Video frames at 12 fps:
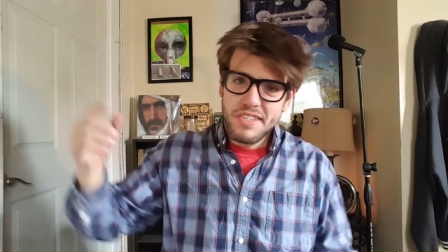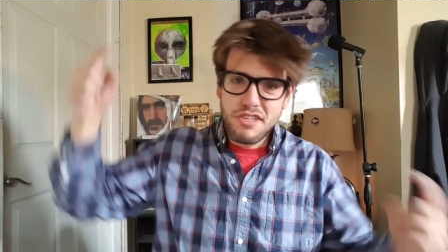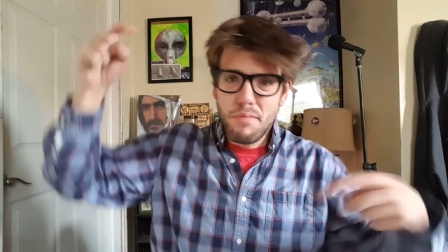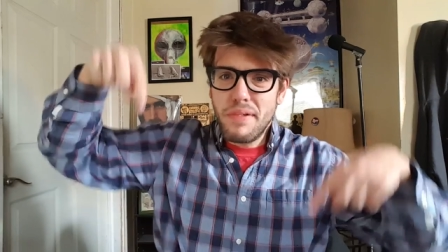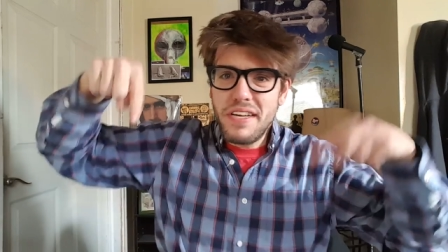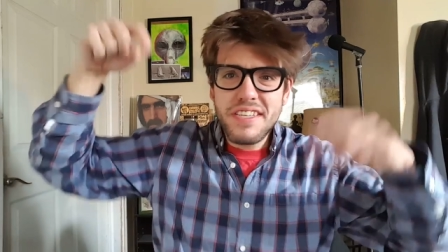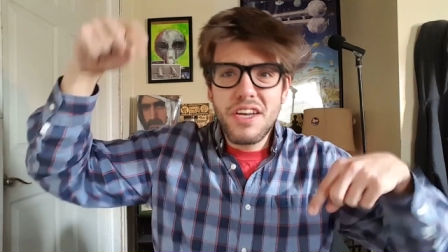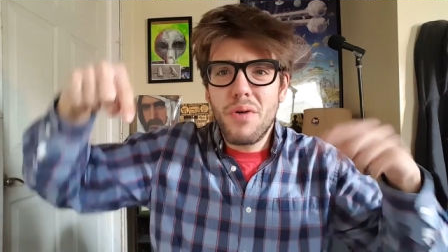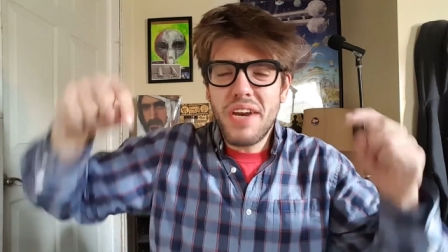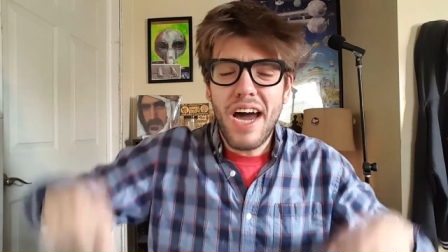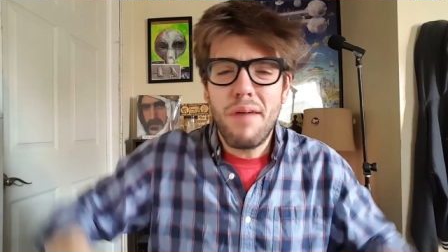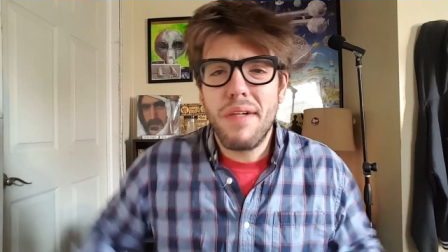So please
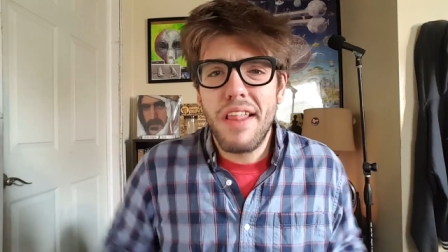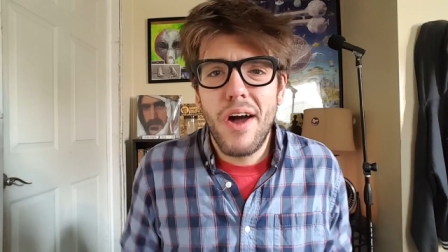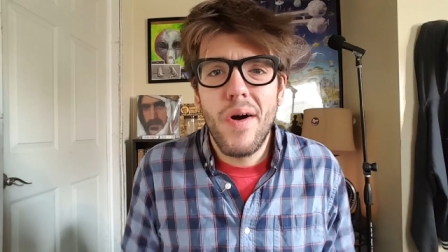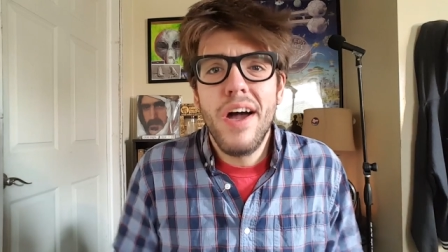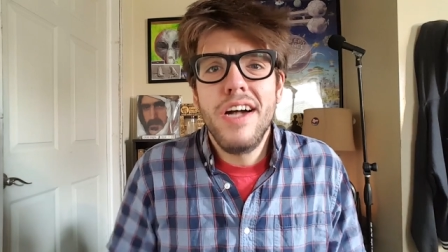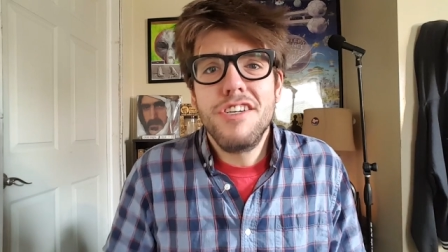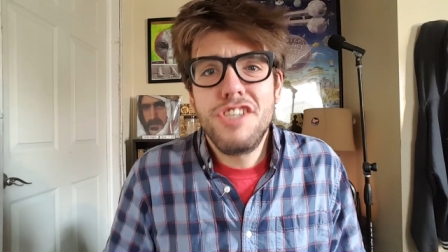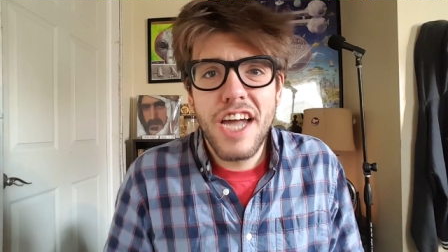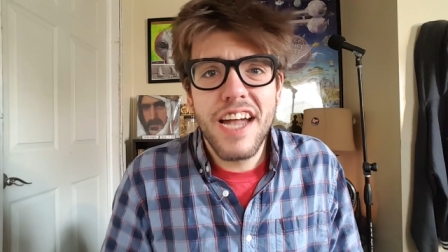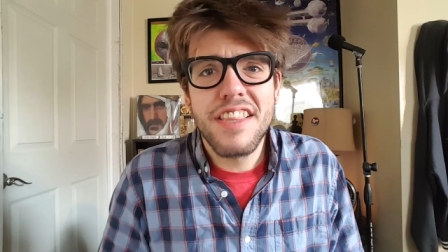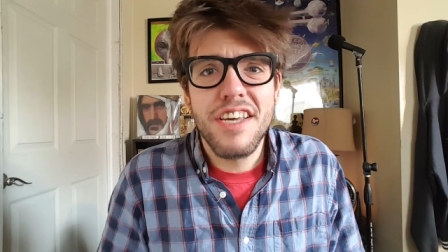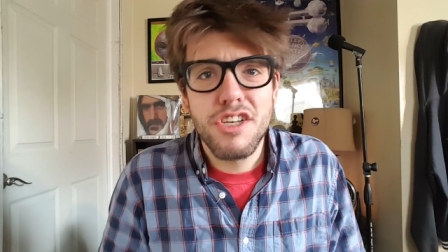go down below,
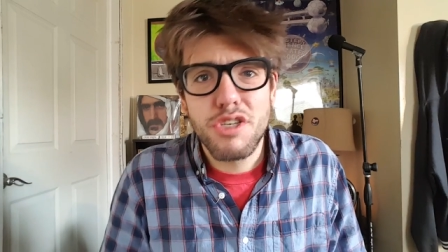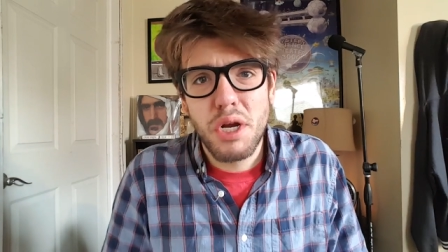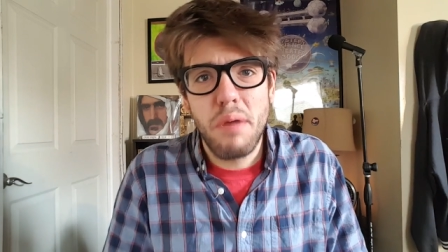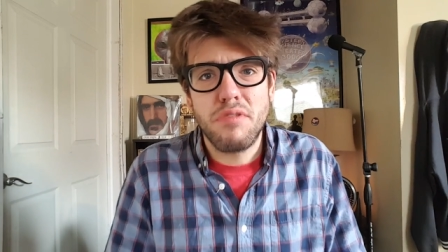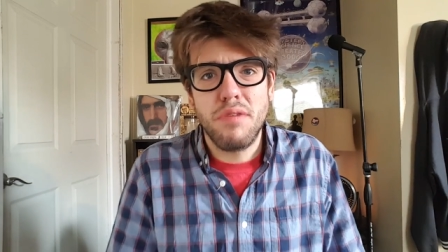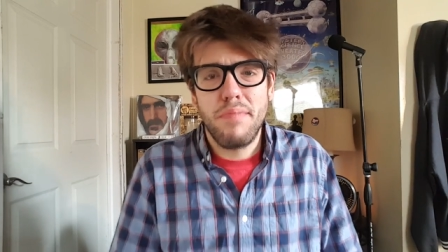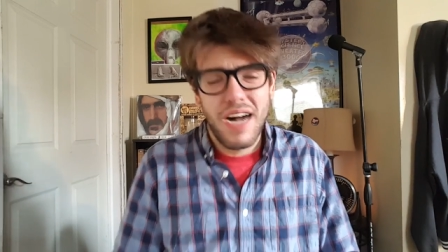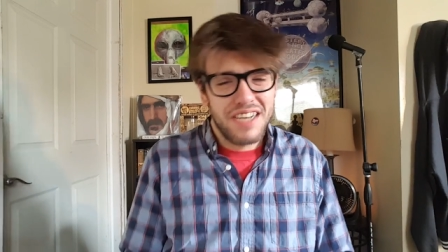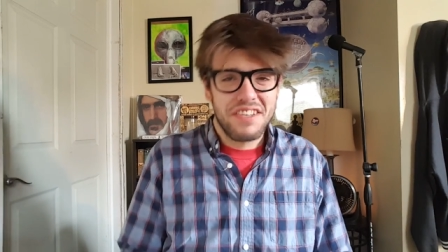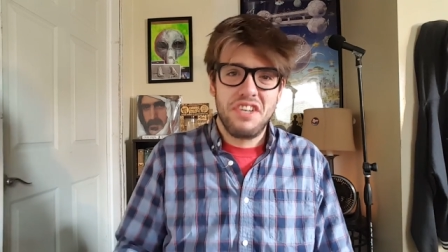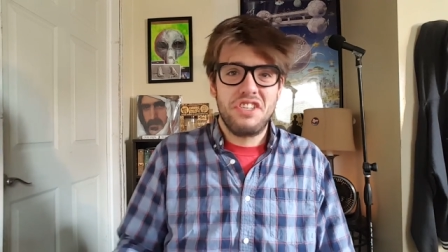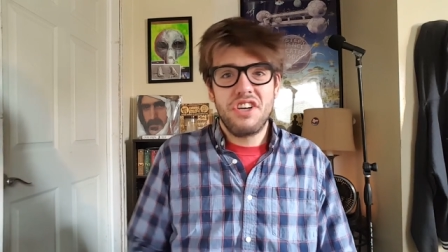check the description
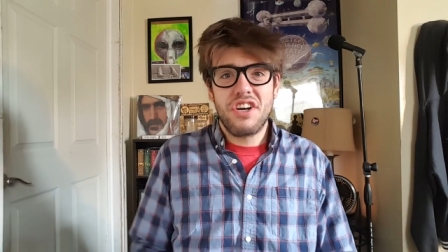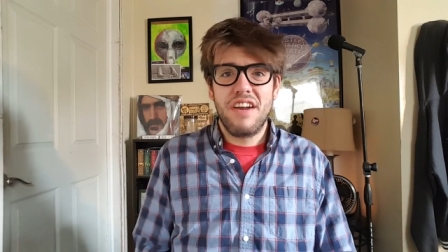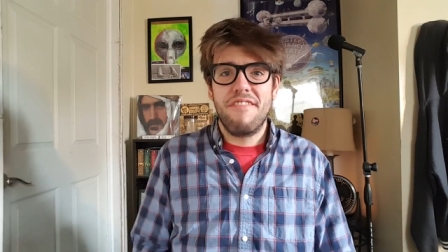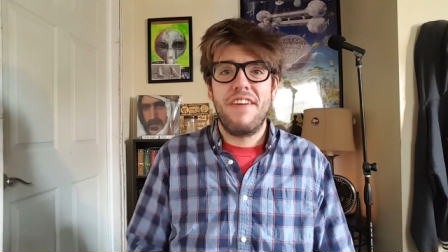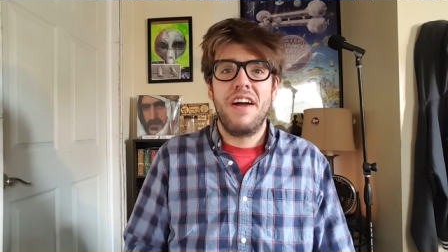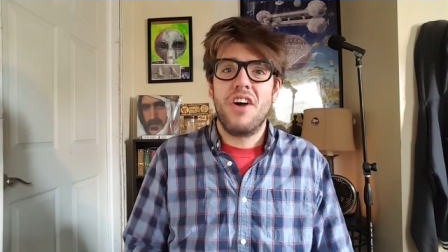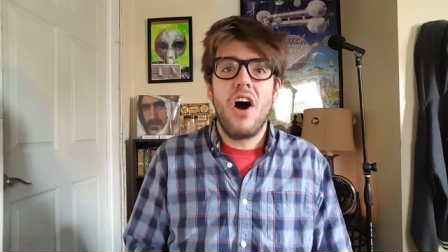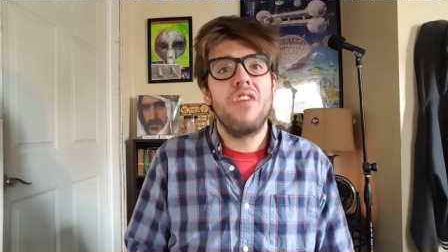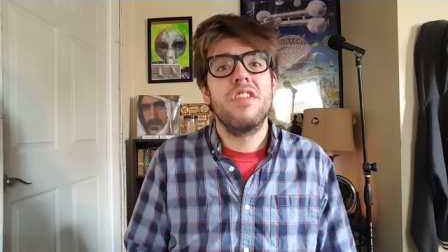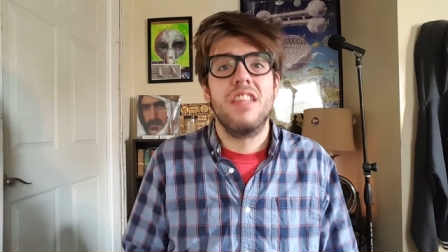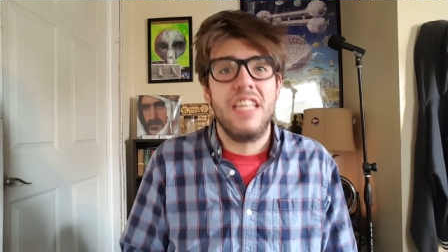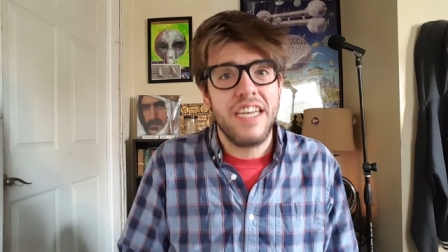box, because you're gonna find
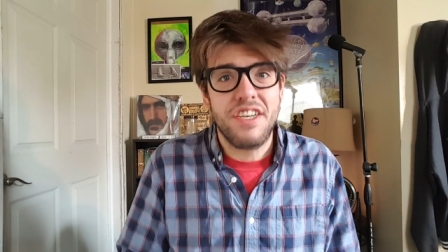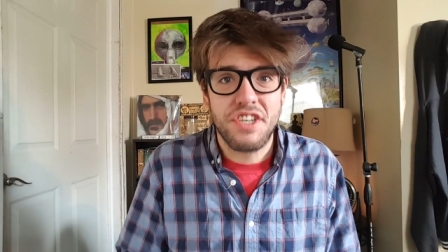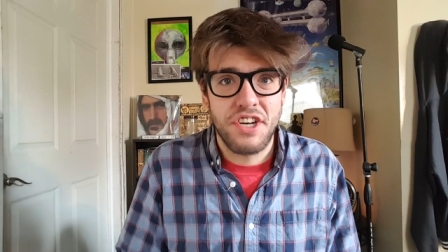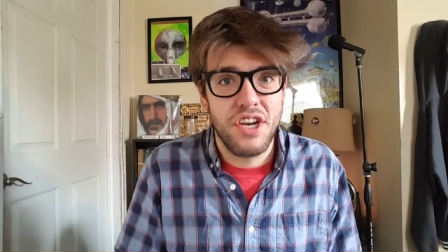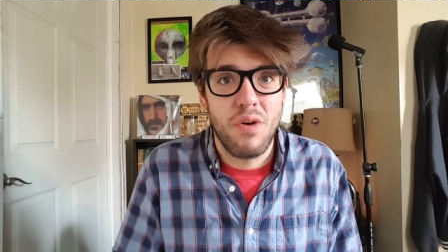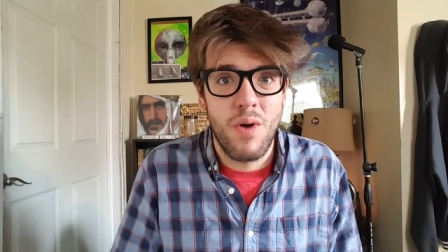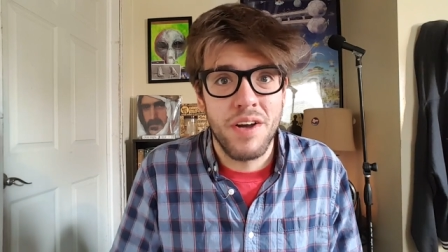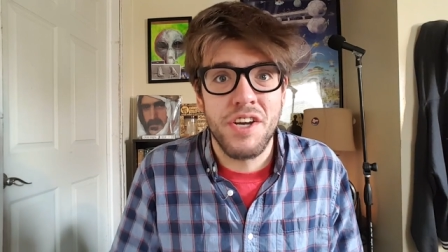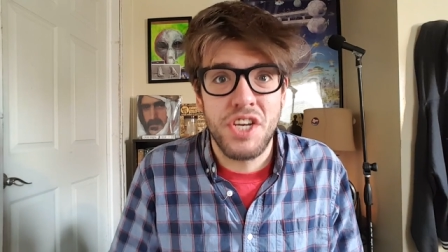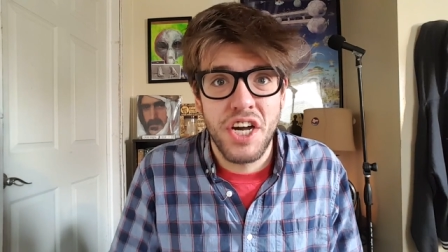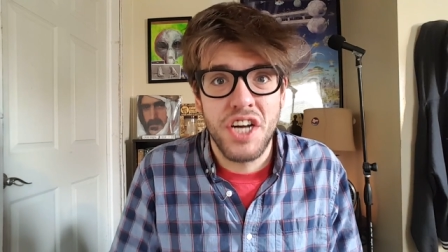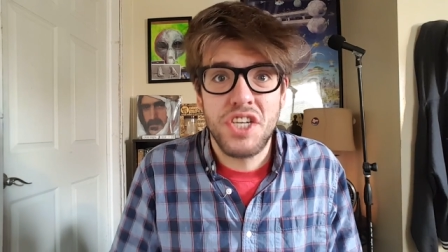all the links you're gonna
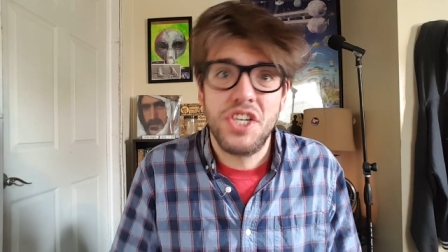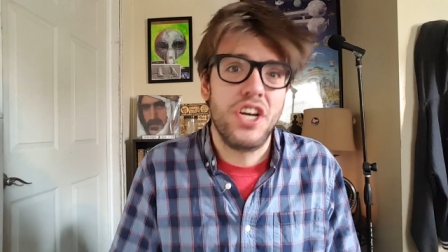wanna touch.